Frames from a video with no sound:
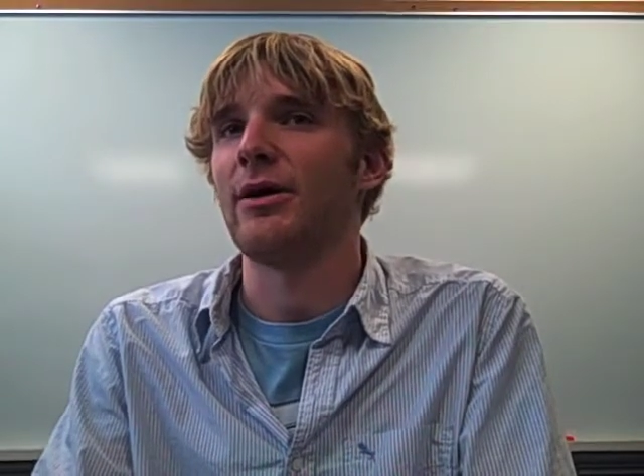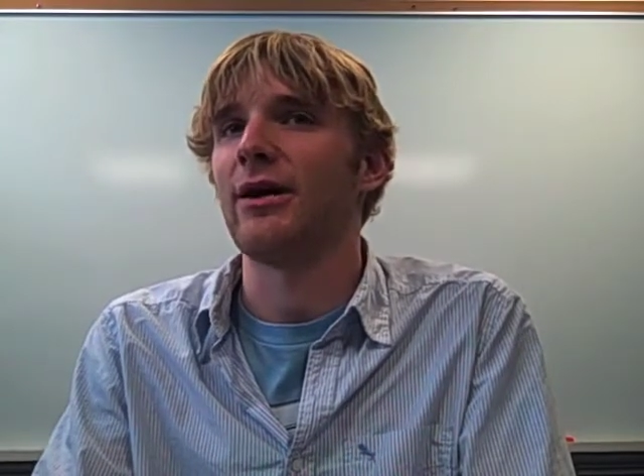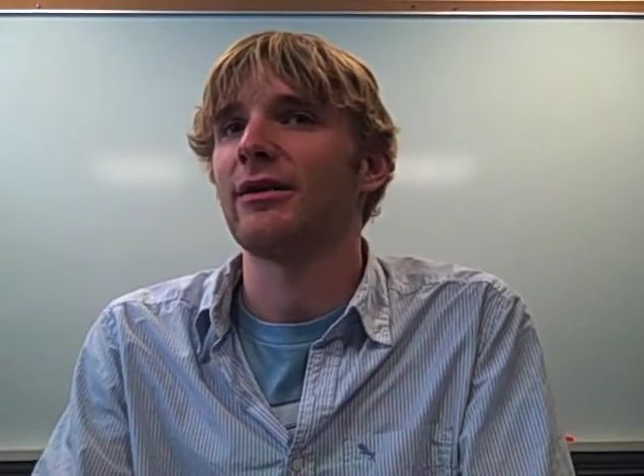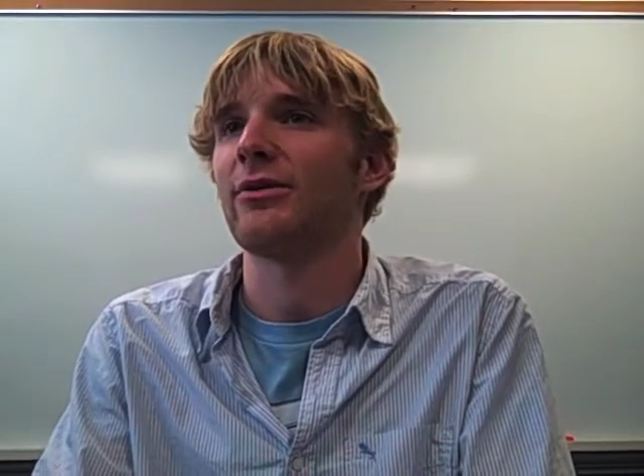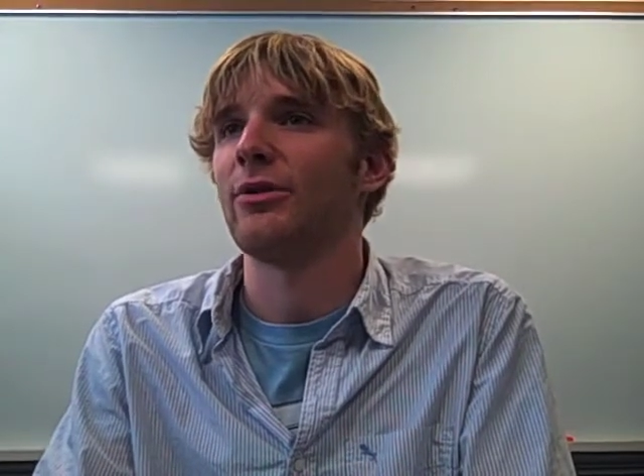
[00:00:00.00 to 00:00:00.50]

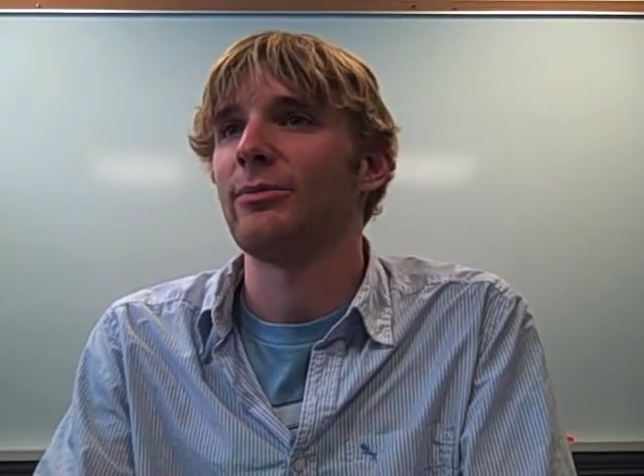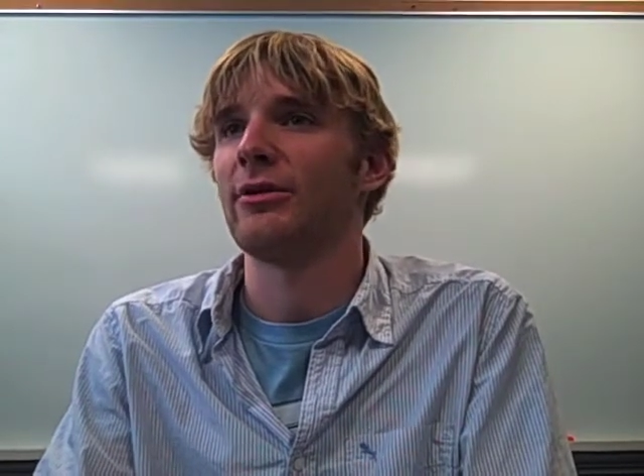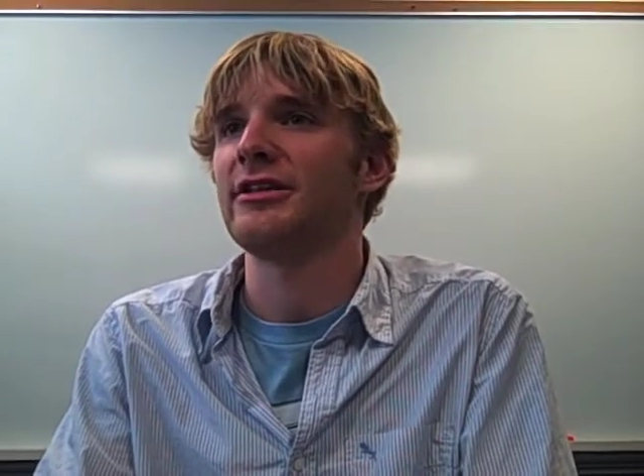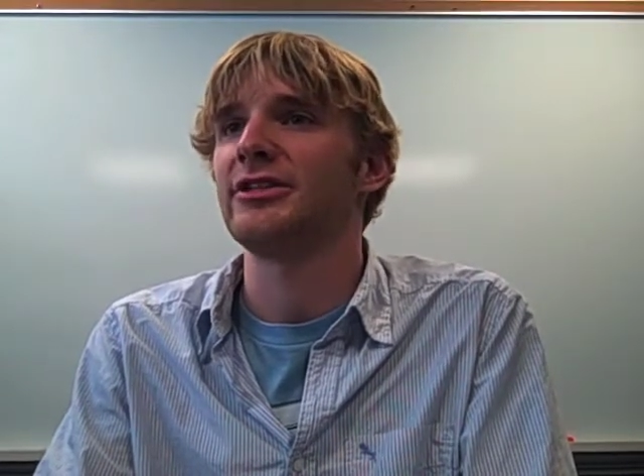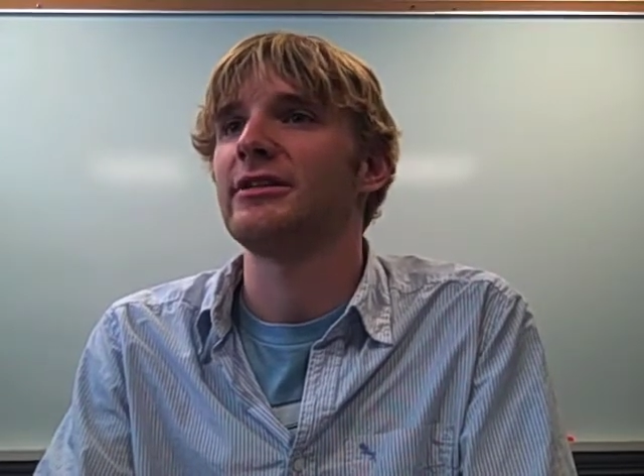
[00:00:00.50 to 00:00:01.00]
Pare
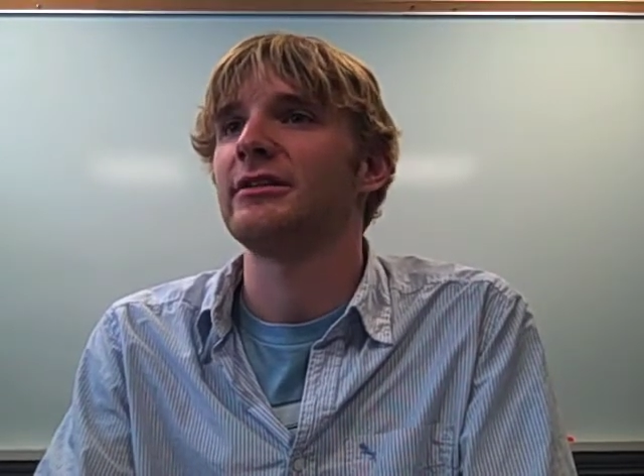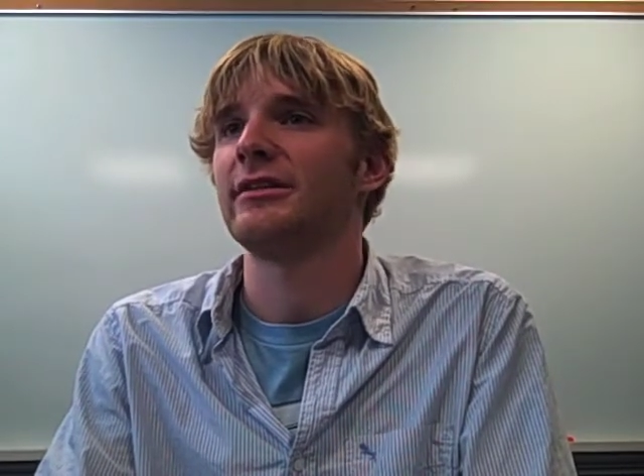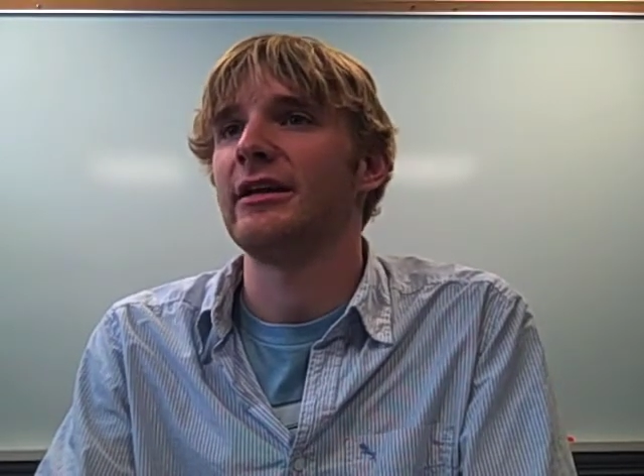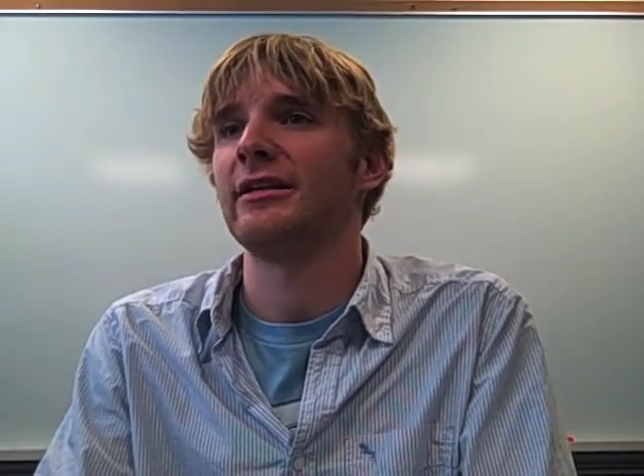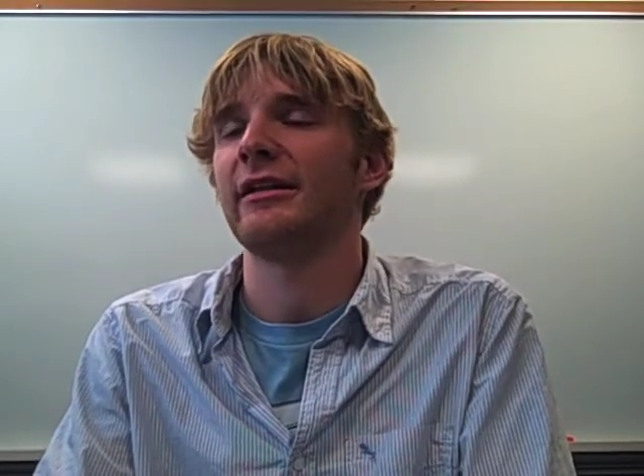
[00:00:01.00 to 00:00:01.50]
Corporation
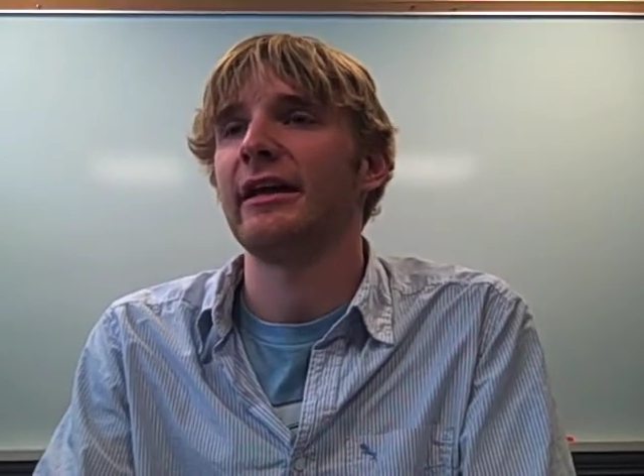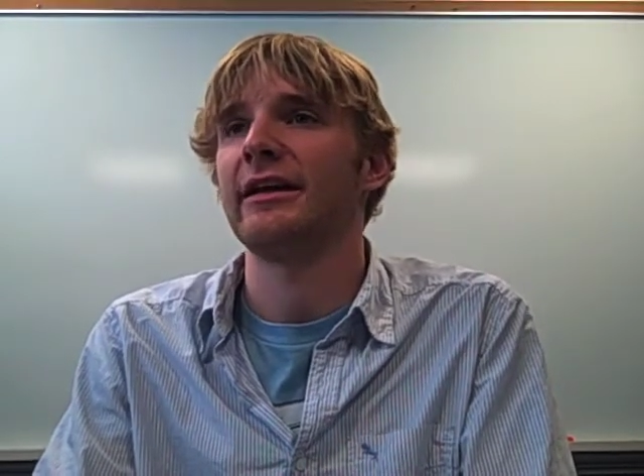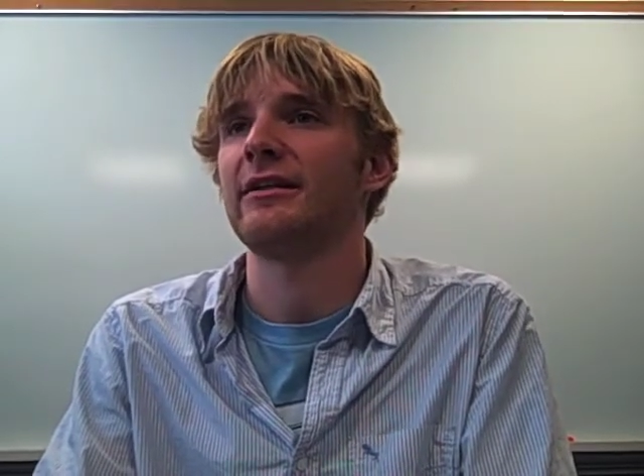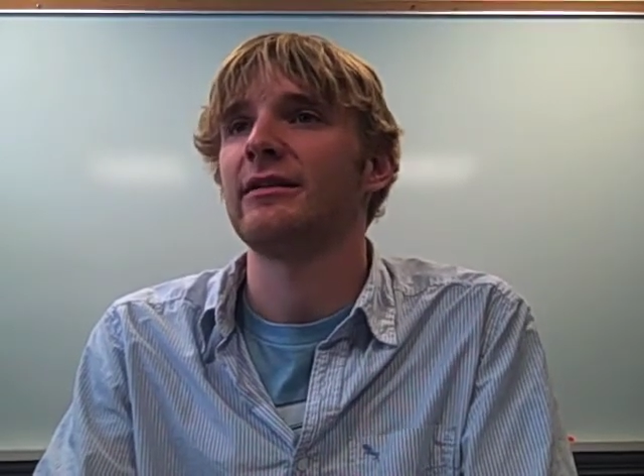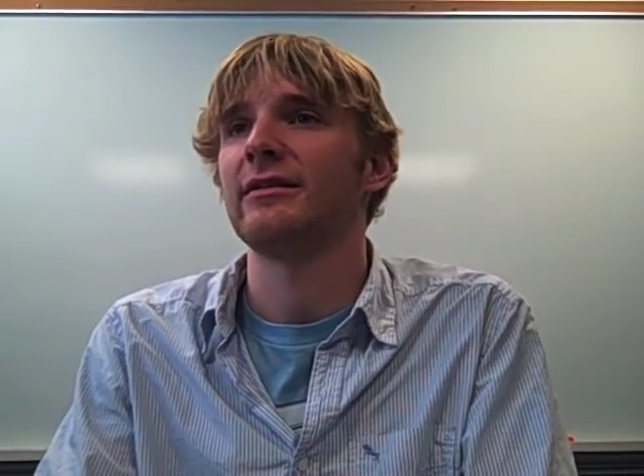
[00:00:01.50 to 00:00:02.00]
in
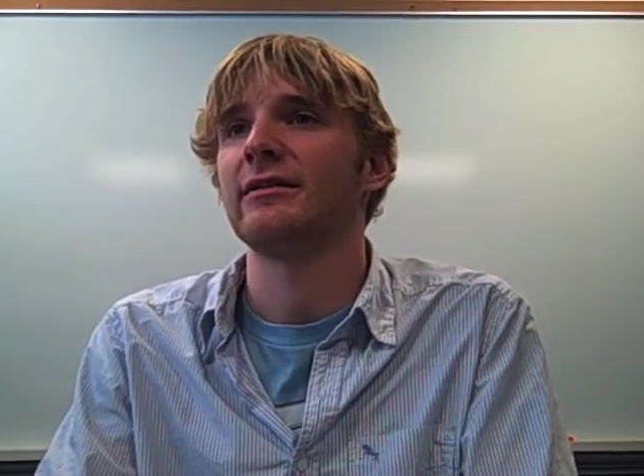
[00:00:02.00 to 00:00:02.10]
Lincoln.